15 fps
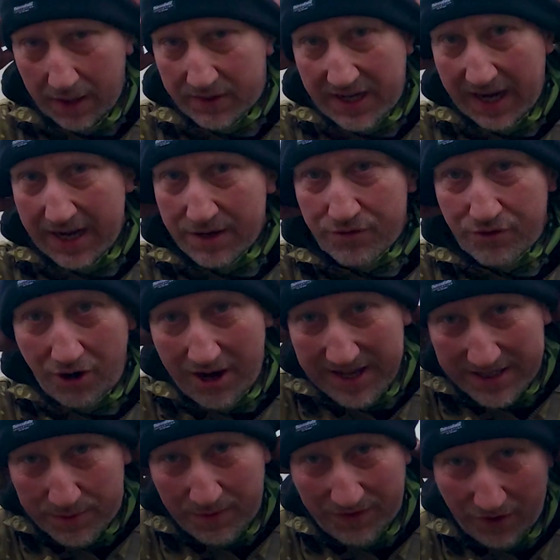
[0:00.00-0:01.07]
Okay,
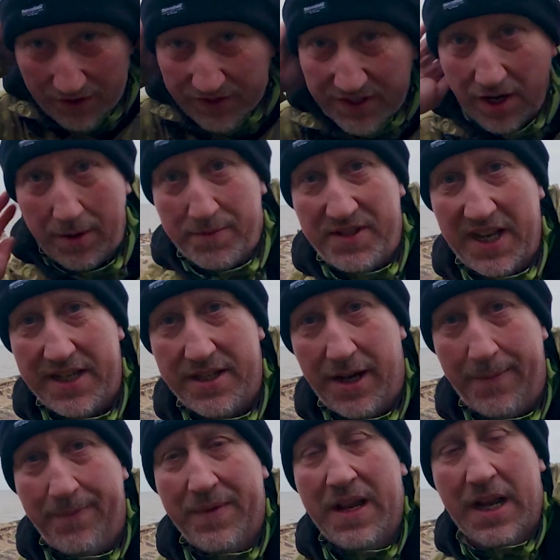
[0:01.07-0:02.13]
right, we've got the tarp set
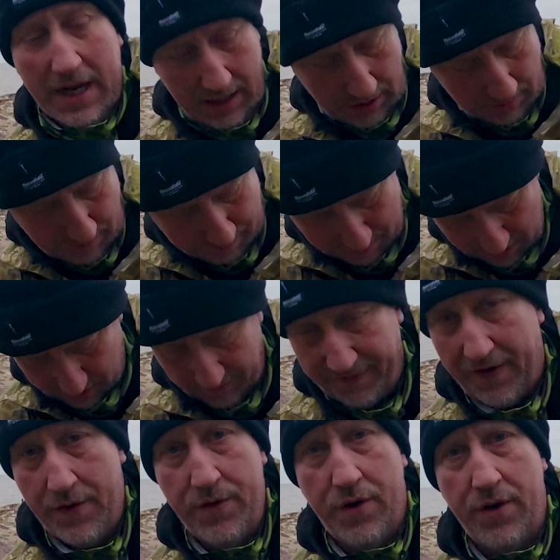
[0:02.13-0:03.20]
up, got my
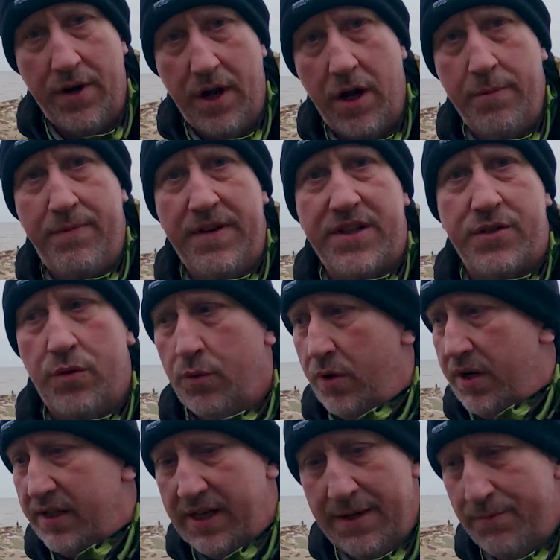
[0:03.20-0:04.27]
microphone on, hope it's all
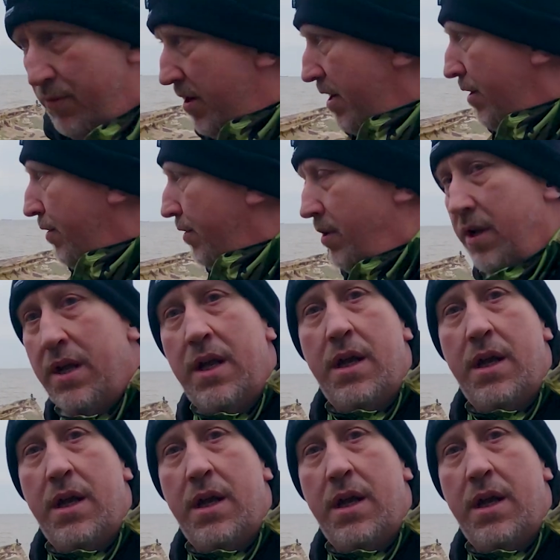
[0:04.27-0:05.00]
working well.